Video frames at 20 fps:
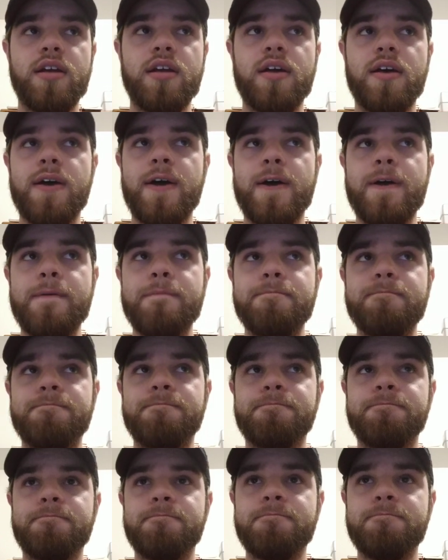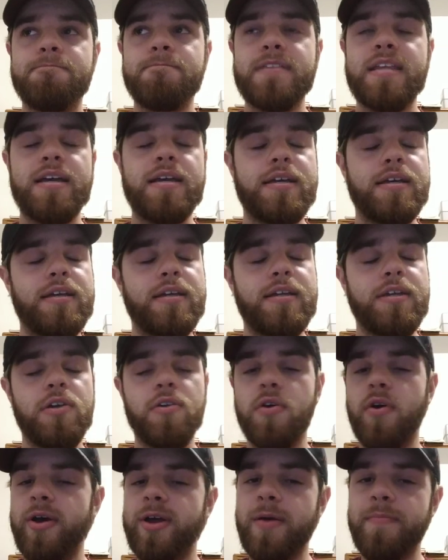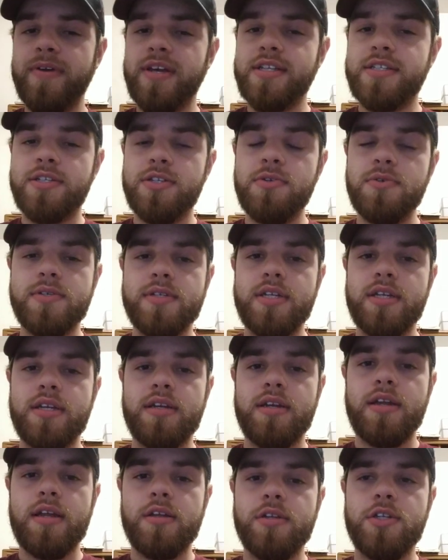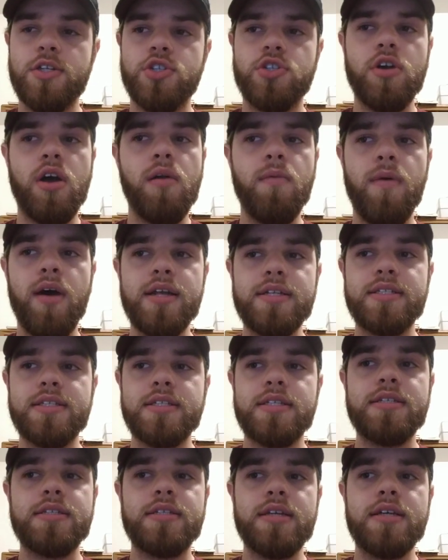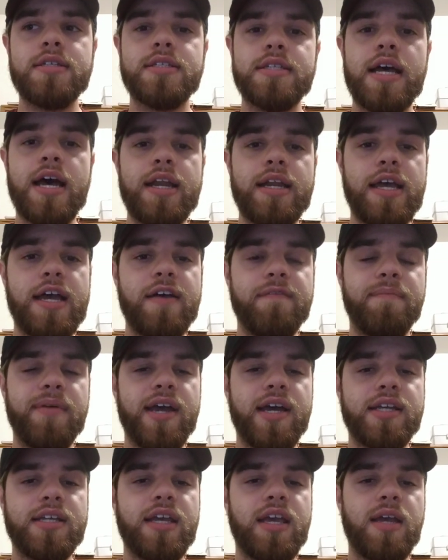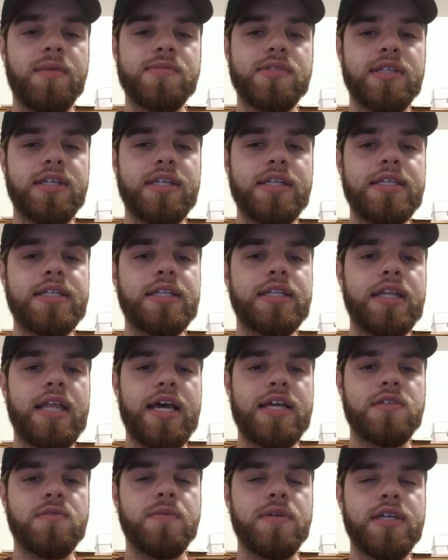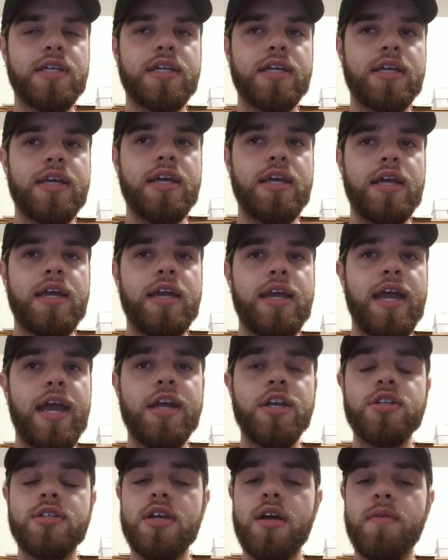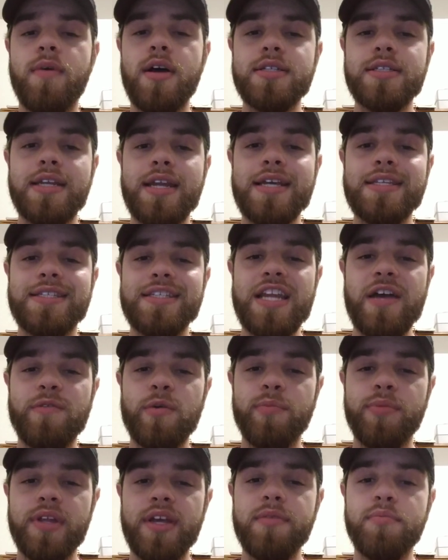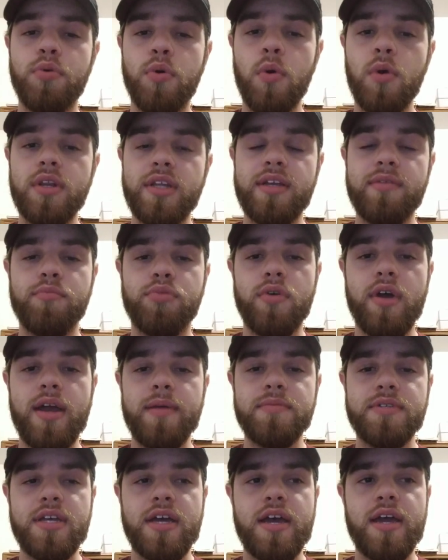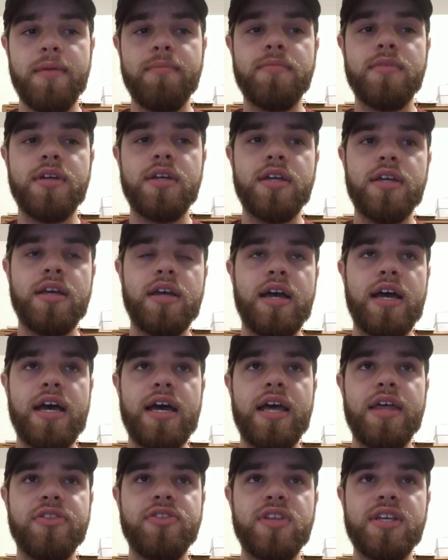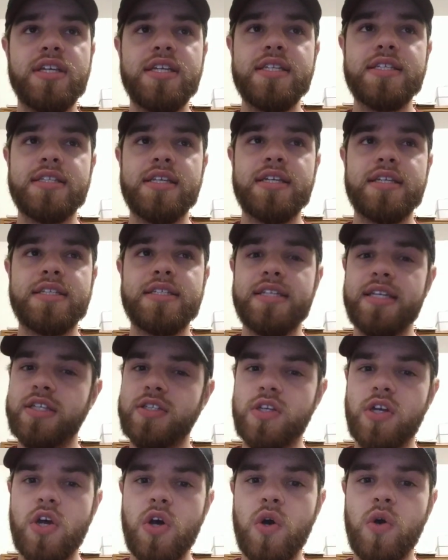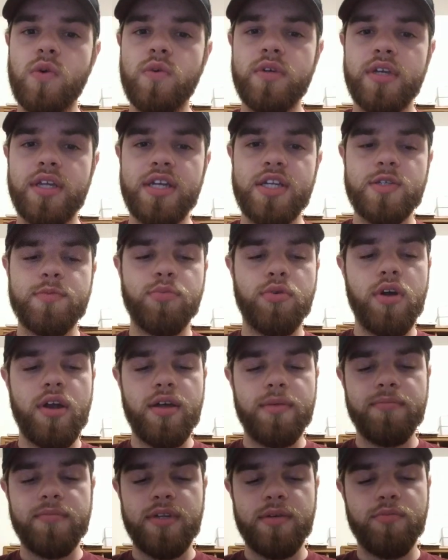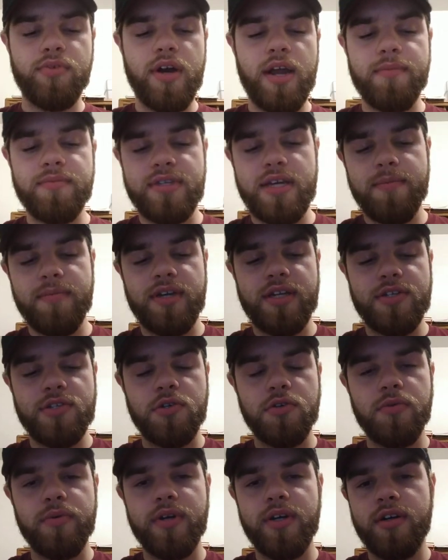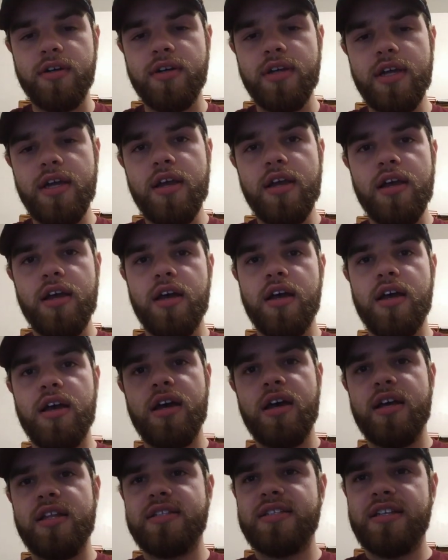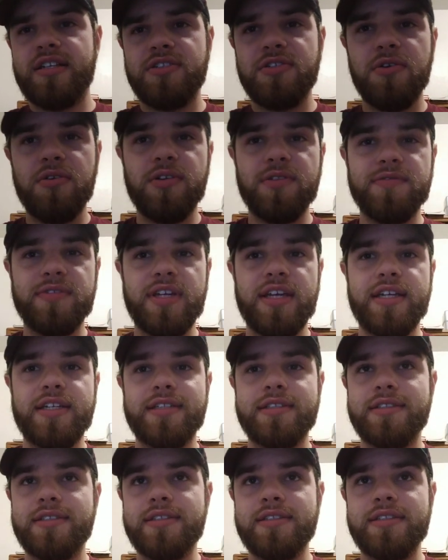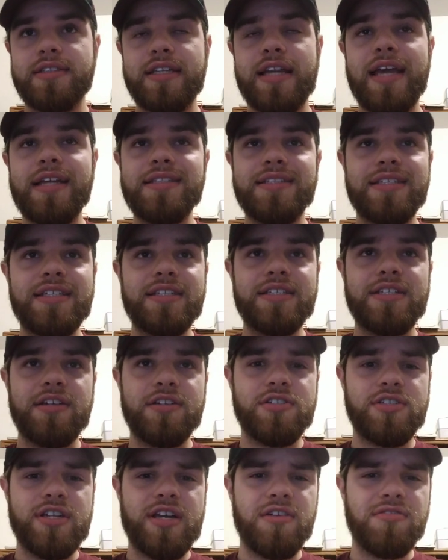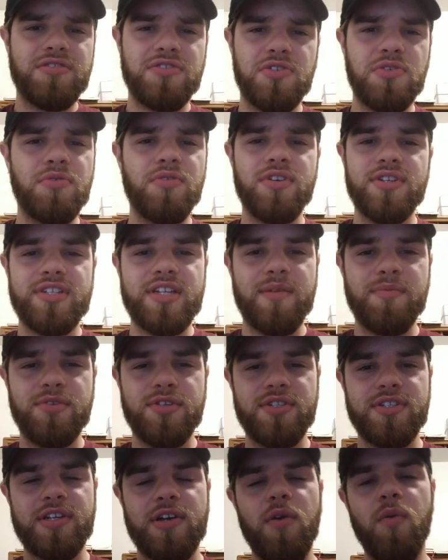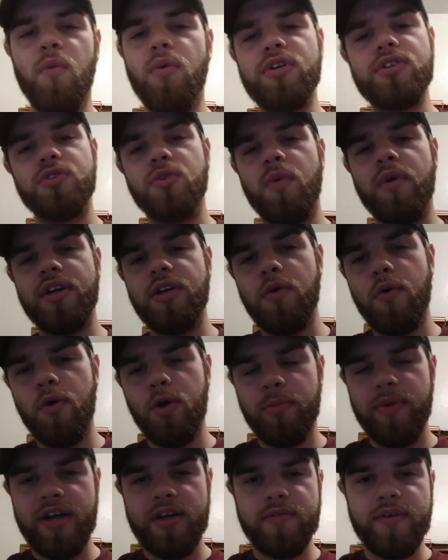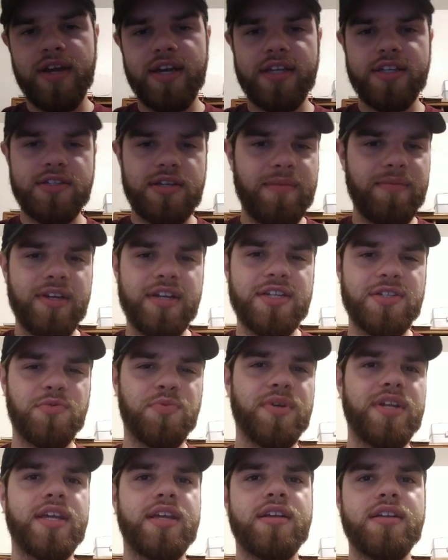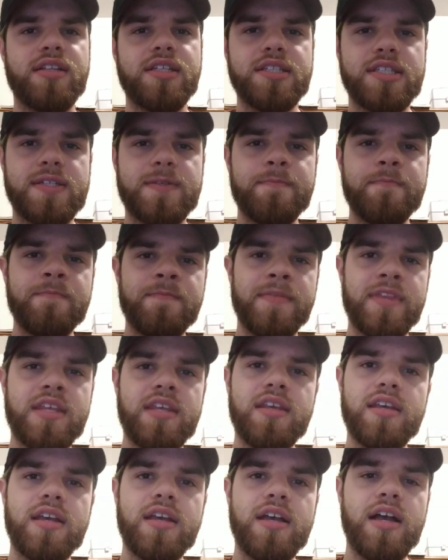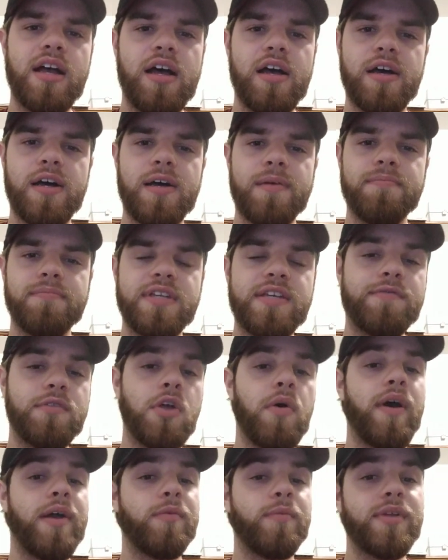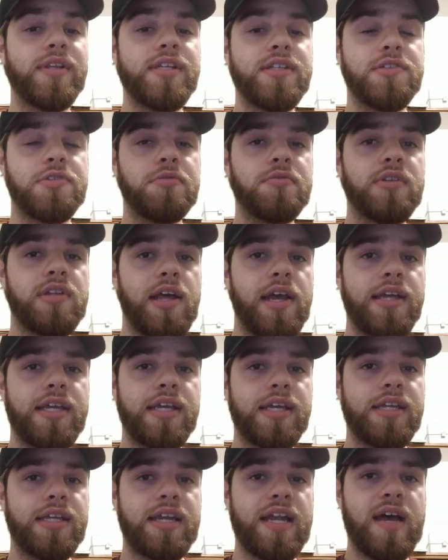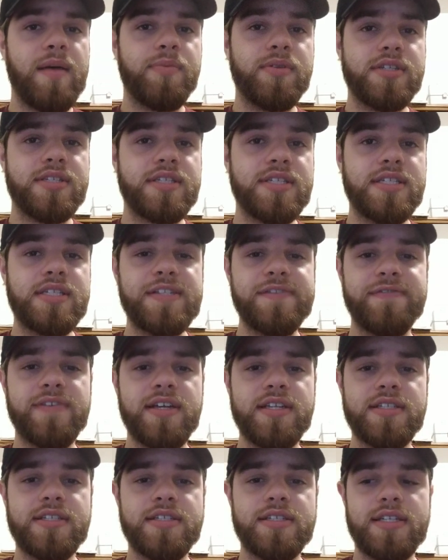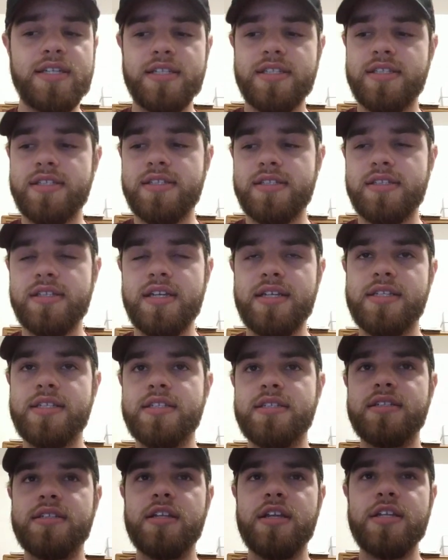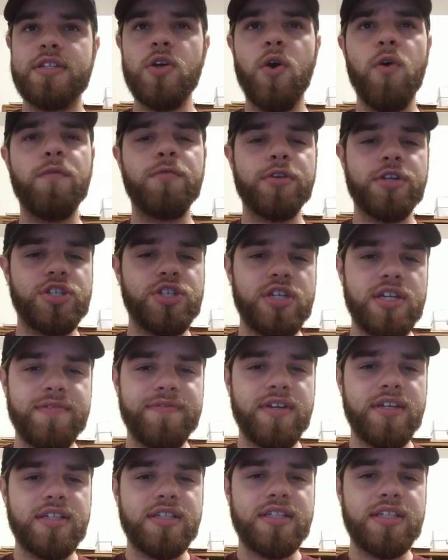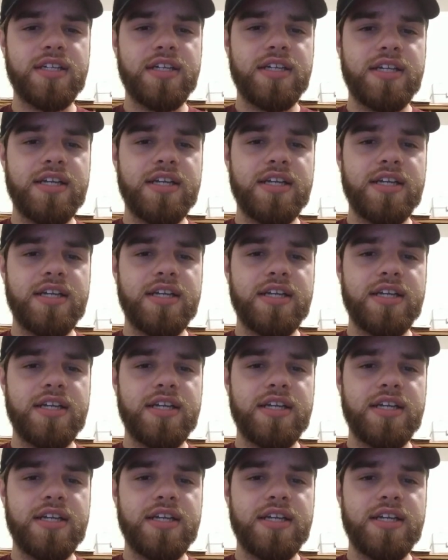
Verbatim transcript: Um, you know, going up against Houston, Deshaun Watson does not have bad games like he did last week. And Deshaun Watson has never played poorly in prime time. Uh, I think he's like 6 and 0 in his prime in prime time in his career. Uh, it's like a total of like 19 touchdowns, two interceptions, like a 120 quarterback rating. I mean, it's ridiculous. Um, even though I really do like Indianapolis's defense, it's it's it's overachieving.